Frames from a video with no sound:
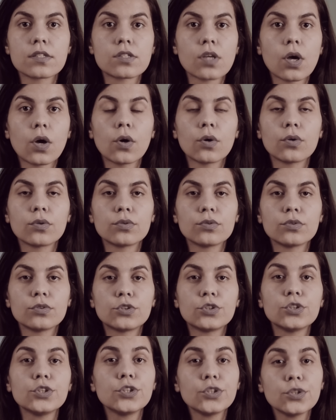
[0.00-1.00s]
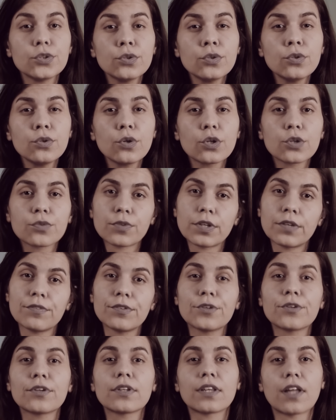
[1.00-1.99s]
So do you or one of
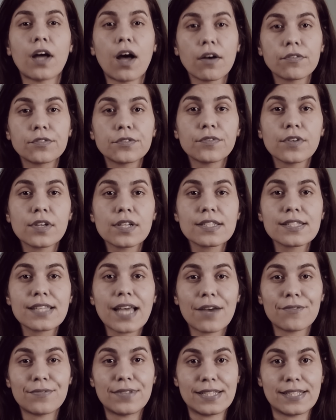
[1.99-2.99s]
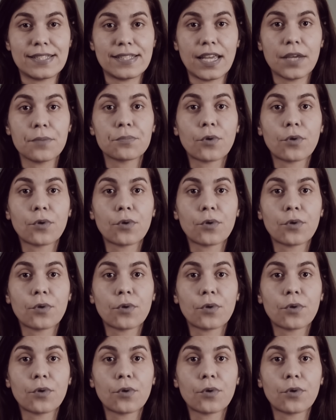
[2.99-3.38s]
your loved ones have the same